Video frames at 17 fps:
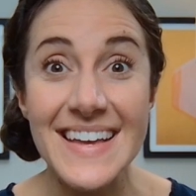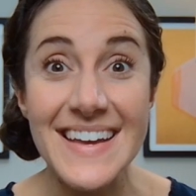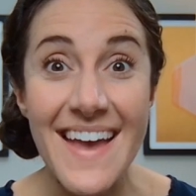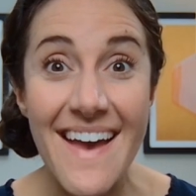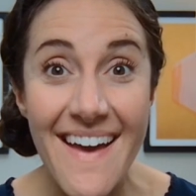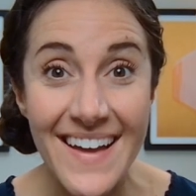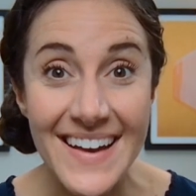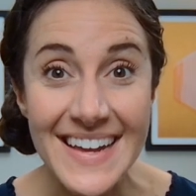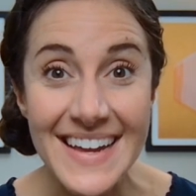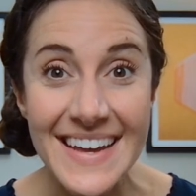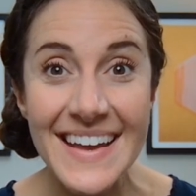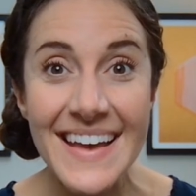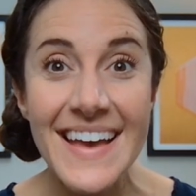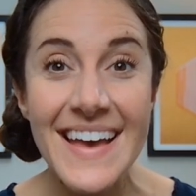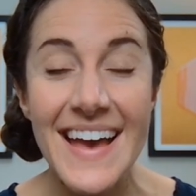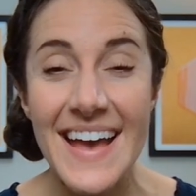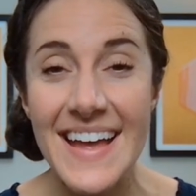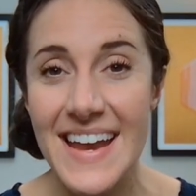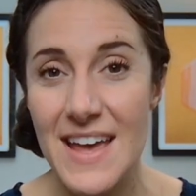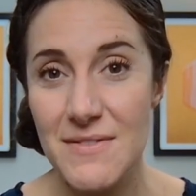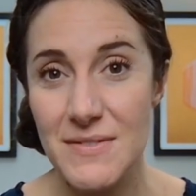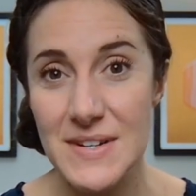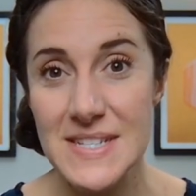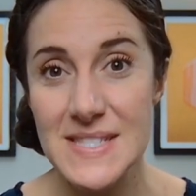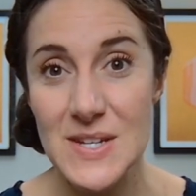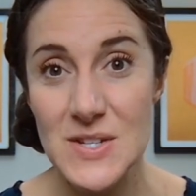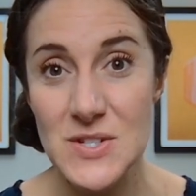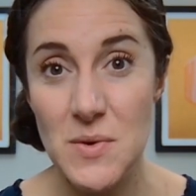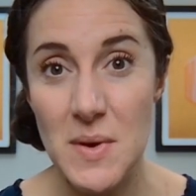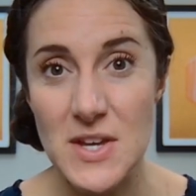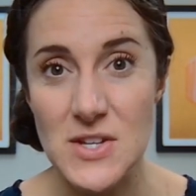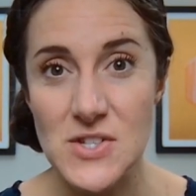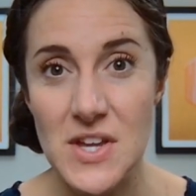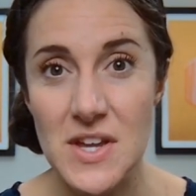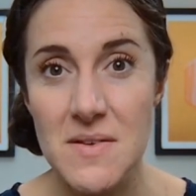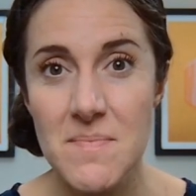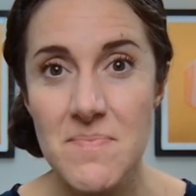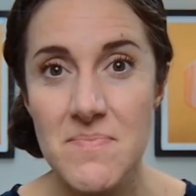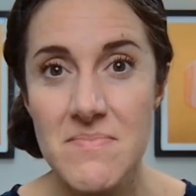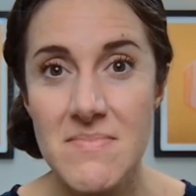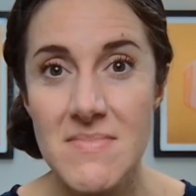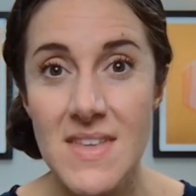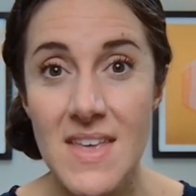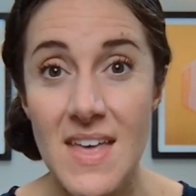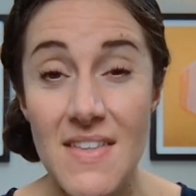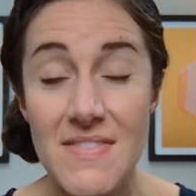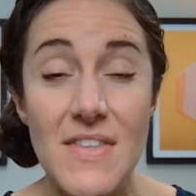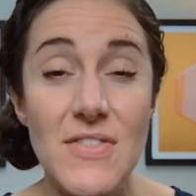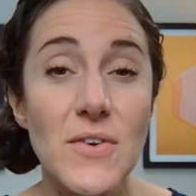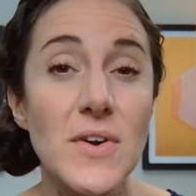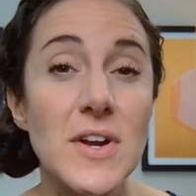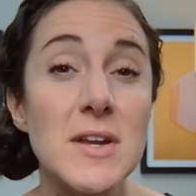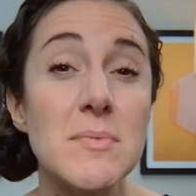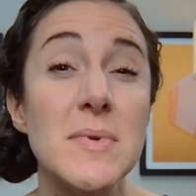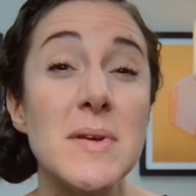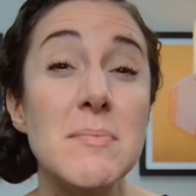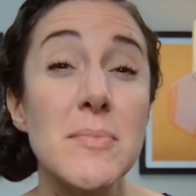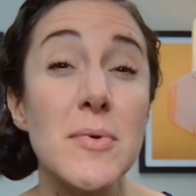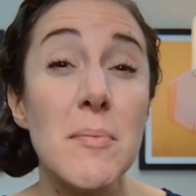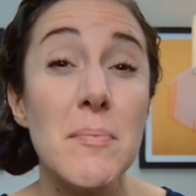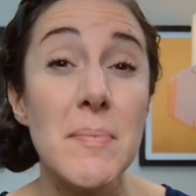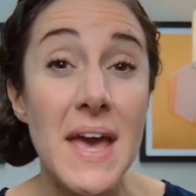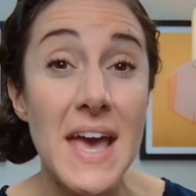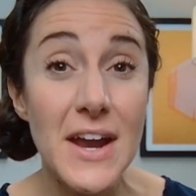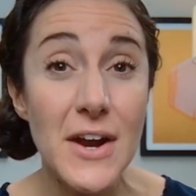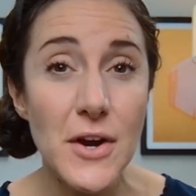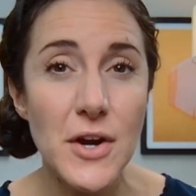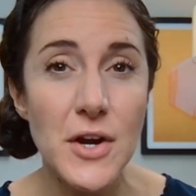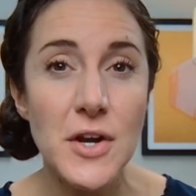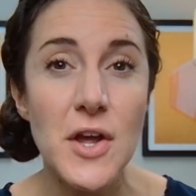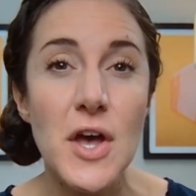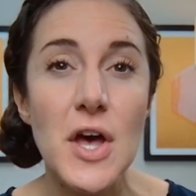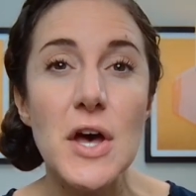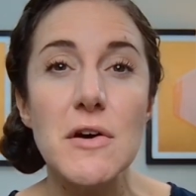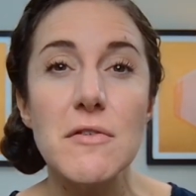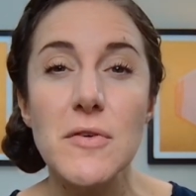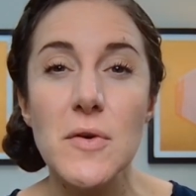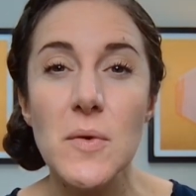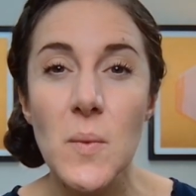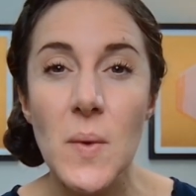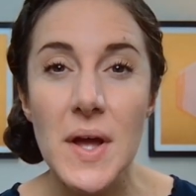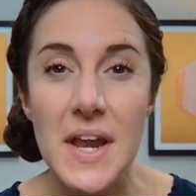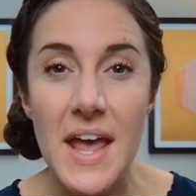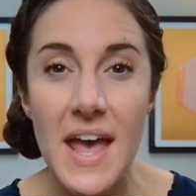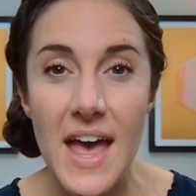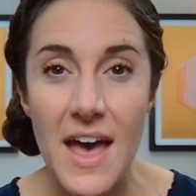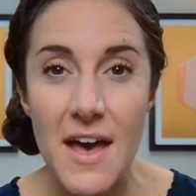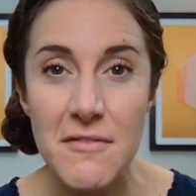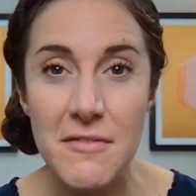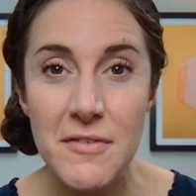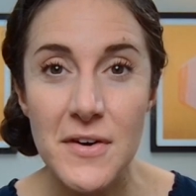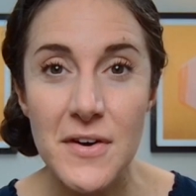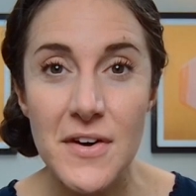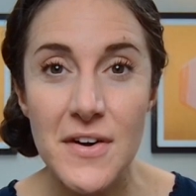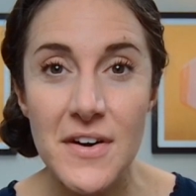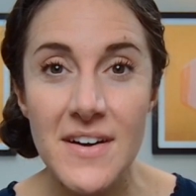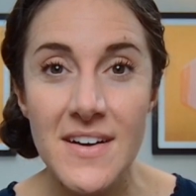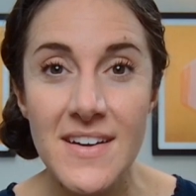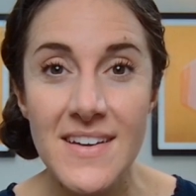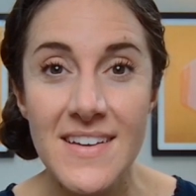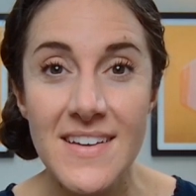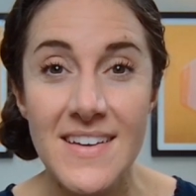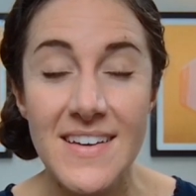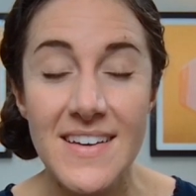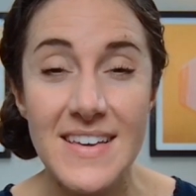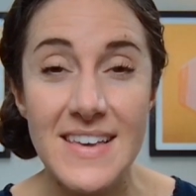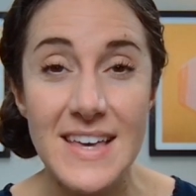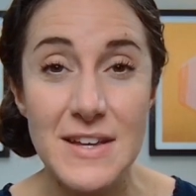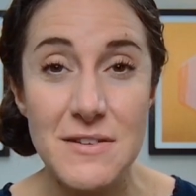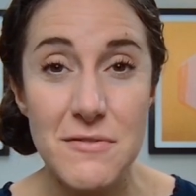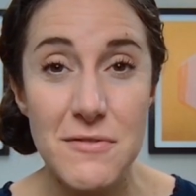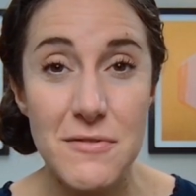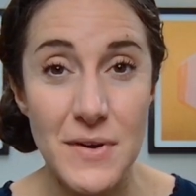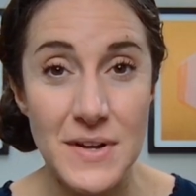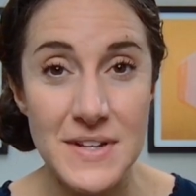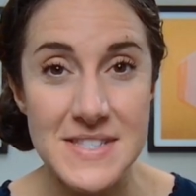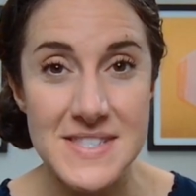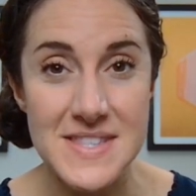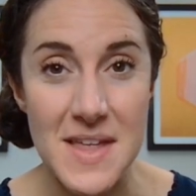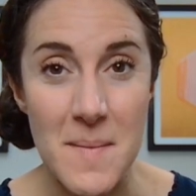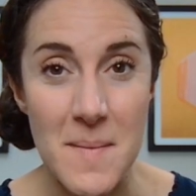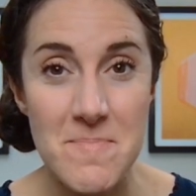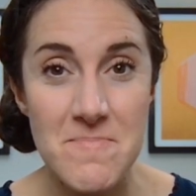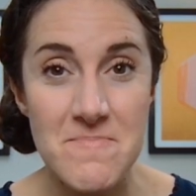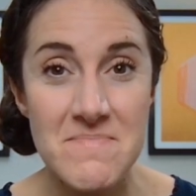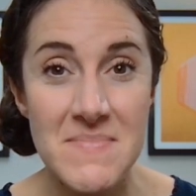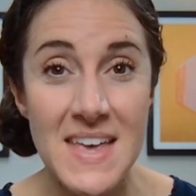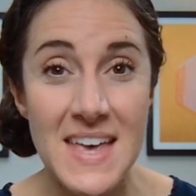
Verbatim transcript: in any and every situation, then they're going to be prepared for whatever confronts them.